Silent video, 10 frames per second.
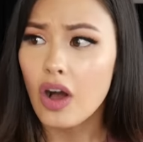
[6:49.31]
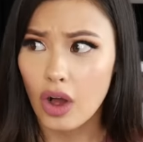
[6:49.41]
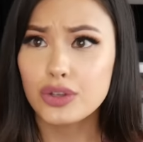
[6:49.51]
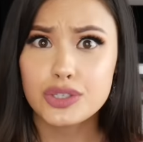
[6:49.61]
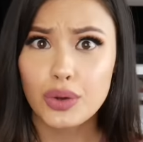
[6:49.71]

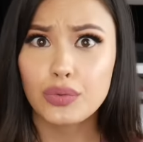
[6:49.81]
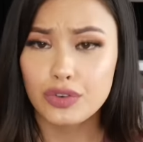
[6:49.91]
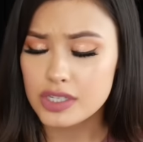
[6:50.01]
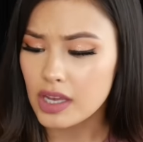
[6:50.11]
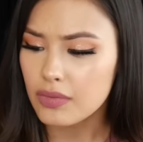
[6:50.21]
also
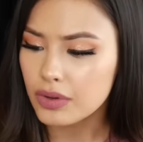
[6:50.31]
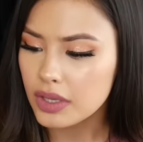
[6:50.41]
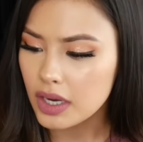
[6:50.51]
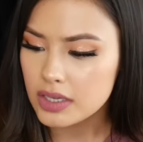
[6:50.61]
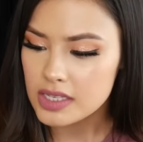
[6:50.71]
for several
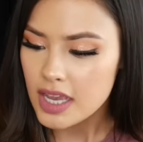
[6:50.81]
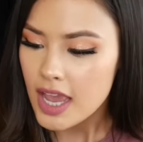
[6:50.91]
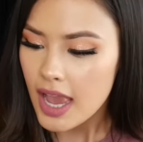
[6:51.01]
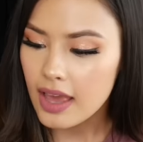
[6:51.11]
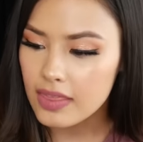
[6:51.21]
years.
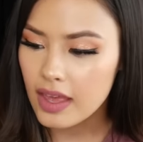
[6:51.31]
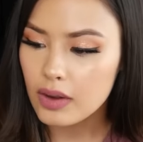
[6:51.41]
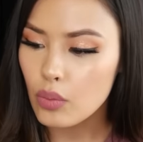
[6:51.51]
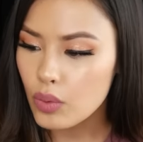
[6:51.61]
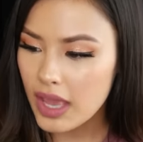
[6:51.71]
And
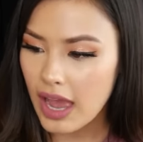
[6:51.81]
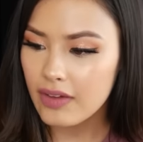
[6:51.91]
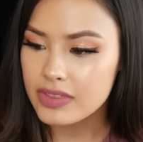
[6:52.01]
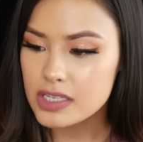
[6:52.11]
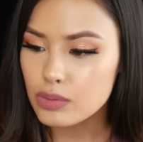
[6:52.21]
then we
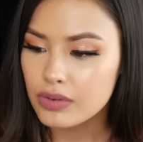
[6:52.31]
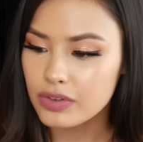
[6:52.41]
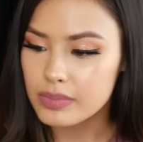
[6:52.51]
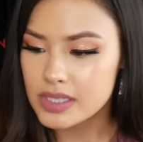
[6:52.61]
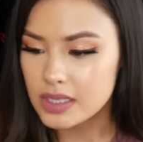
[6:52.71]
have this one
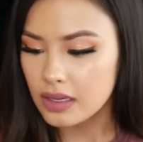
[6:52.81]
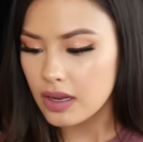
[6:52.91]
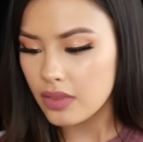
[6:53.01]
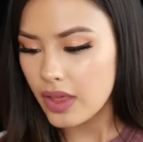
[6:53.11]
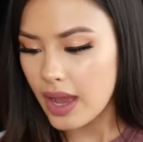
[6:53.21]
from Skin
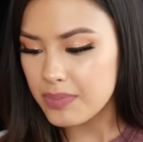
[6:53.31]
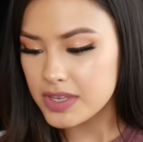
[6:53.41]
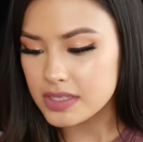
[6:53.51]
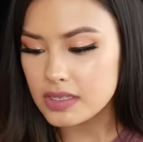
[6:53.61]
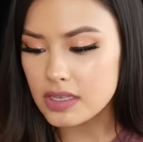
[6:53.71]
and Lab.
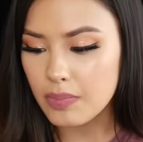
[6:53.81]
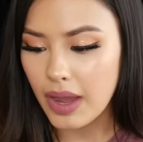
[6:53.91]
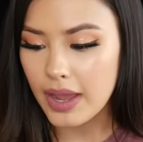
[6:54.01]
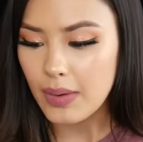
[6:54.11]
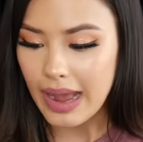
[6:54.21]
This is the
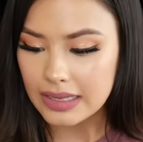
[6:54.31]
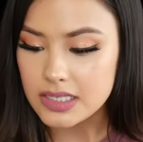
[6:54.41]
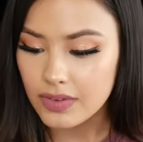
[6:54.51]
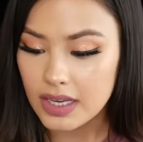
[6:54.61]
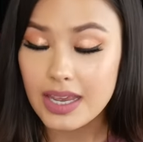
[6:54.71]
Bio
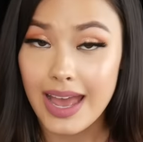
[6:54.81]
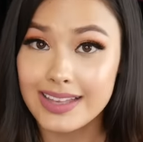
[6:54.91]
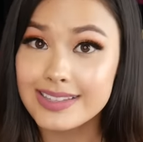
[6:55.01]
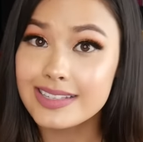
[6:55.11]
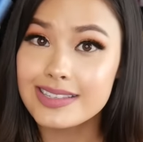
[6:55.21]
Activating
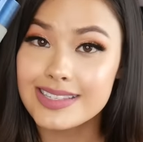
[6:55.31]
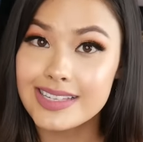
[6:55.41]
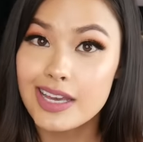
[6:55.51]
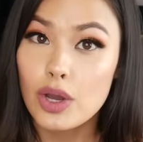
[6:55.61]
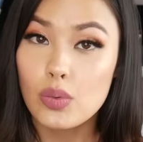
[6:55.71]
Essence,
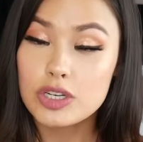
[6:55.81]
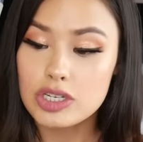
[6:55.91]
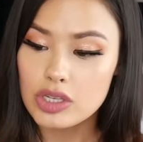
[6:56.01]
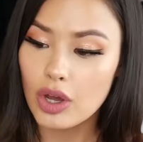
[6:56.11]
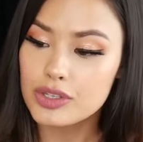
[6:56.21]
which
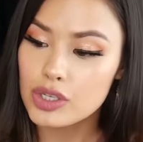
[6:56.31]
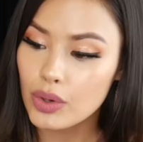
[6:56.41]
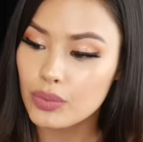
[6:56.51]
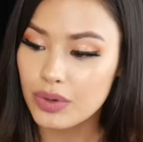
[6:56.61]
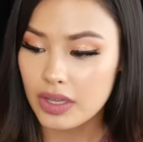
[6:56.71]
is
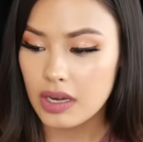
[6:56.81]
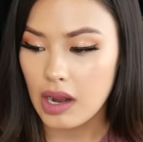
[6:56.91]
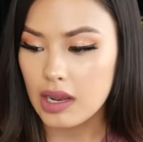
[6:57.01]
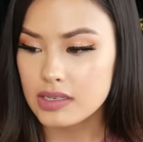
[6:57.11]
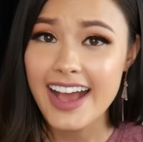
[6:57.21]
also really
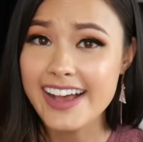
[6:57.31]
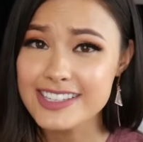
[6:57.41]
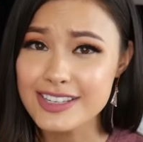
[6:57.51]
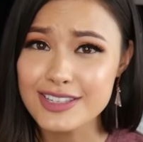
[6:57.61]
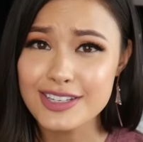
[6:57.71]
nice.
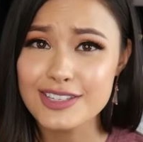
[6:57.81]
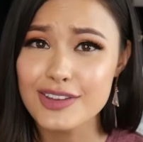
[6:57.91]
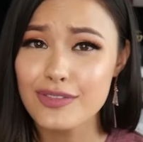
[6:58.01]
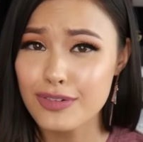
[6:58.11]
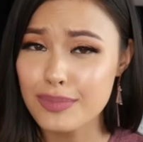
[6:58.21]
Essences
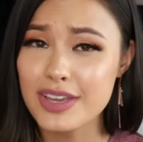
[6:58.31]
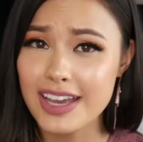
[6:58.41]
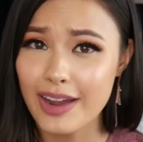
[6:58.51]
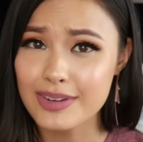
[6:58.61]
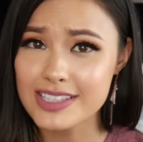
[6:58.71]
for me,
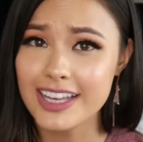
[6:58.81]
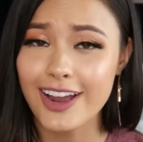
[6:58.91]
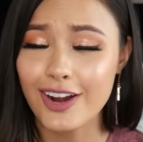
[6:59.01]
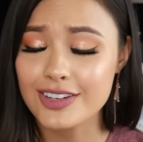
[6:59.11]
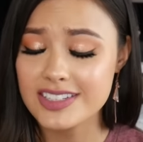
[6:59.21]
I would say,
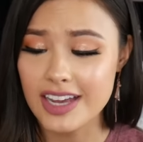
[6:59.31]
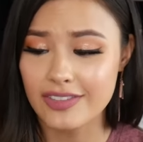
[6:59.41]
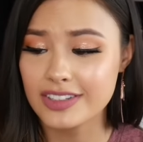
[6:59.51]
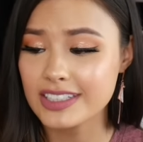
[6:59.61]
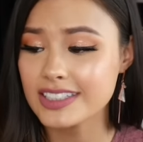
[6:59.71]
are
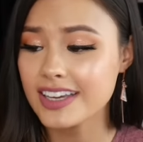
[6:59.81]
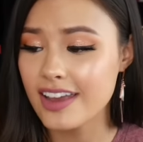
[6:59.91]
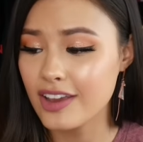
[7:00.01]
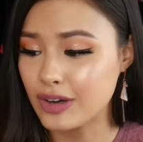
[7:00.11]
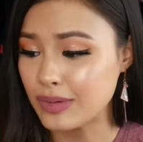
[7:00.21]
definitely
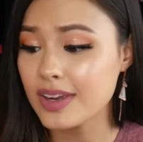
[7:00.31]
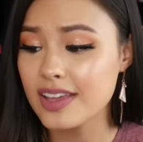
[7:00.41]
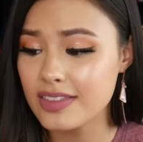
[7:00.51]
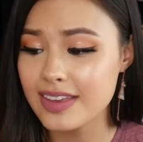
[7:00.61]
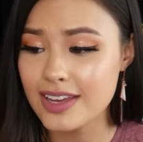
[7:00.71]
a
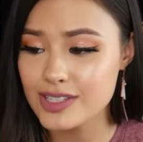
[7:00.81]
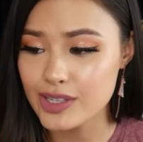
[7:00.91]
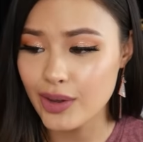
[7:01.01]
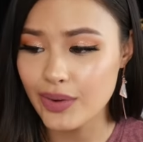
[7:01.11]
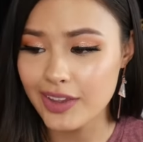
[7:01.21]
Korean thing.
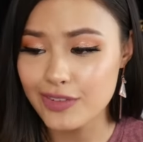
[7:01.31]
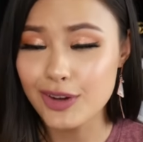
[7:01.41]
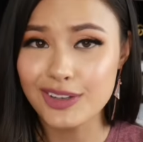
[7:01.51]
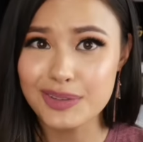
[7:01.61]
So if you're in